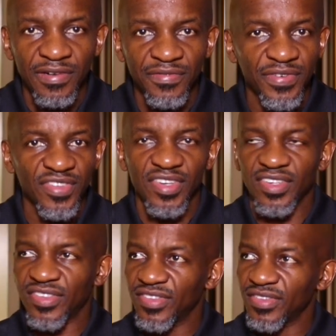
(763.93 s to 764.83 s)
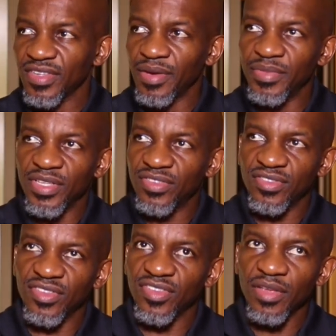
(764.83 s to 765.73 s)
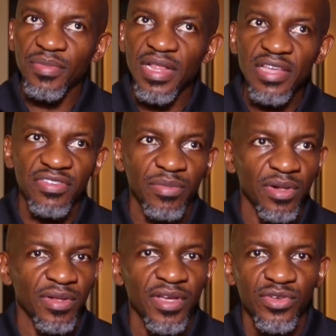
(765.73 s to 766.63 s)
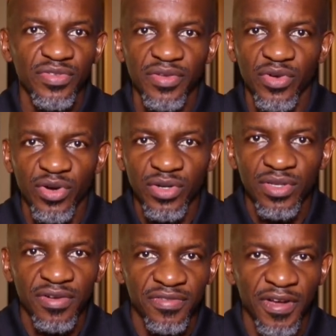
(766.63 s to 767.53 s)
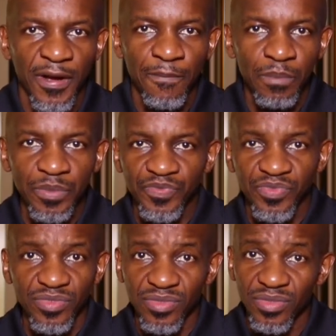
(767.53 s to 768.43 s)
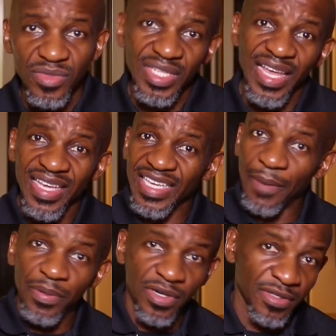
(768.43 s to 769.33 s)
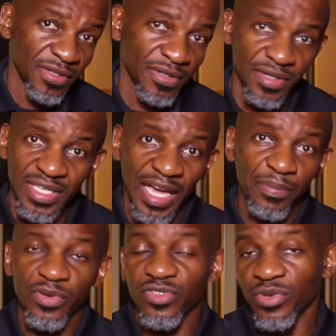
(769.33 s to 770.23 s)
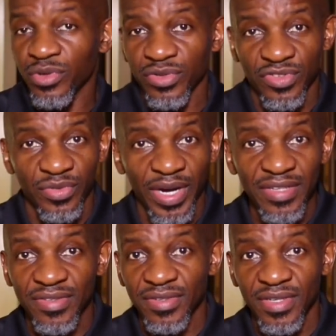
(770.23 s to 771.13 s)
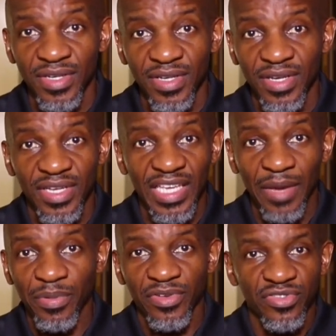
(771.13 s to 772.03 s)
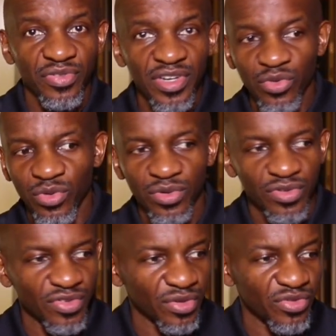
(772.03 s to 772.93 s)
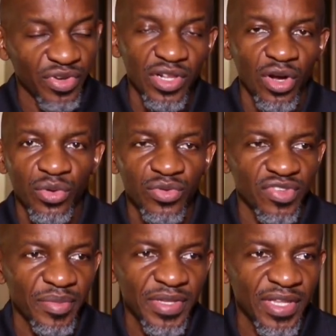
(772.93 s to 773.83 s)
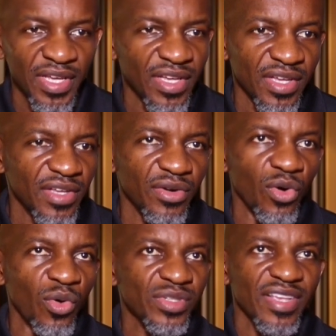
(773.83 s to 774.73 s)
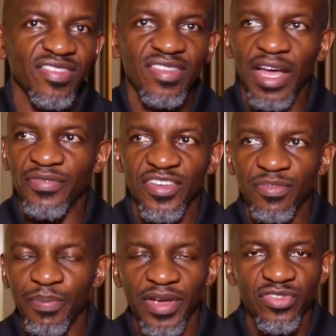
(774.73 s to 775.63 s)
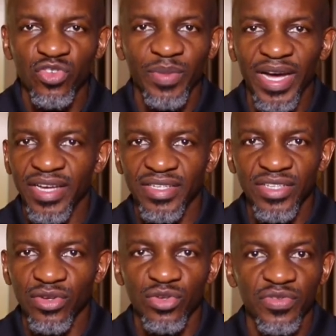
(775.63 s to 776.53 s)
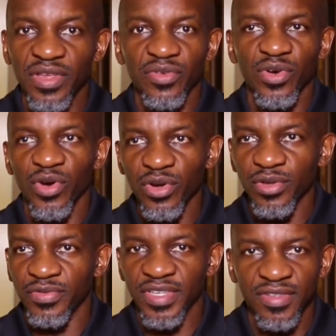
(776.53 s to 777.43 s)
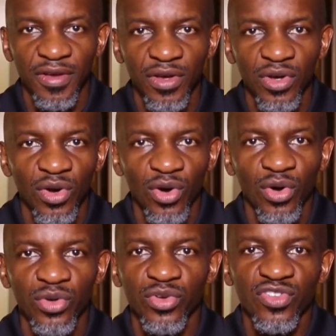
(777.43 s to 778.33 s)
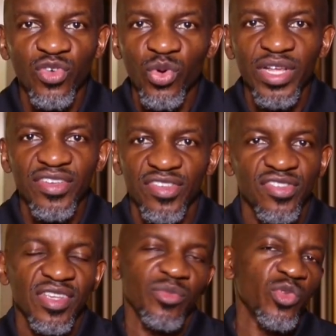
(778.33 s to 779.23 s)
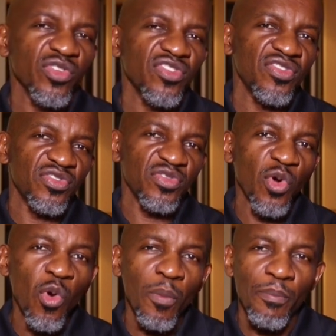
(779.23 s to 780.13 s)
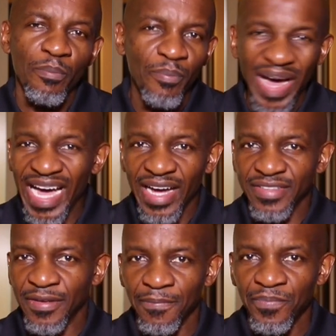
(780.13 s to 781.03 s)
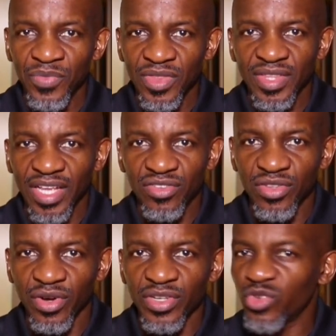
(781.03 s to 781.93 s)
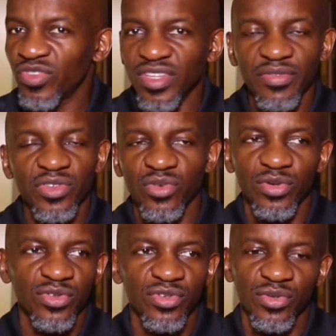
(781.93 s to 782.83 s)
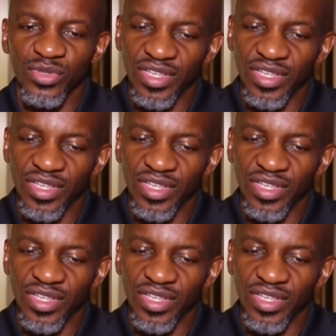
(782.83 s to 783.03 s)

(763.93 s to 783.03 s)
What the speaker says: Physics. I mean, it's unbelievable. You've never heard of Kepler's rules, right? Kepler's 3 rules or 3 laws. I mean, all that stuff has passed you by. Either you've never heard of it, or your schooling system was so bad that it was never taught to you.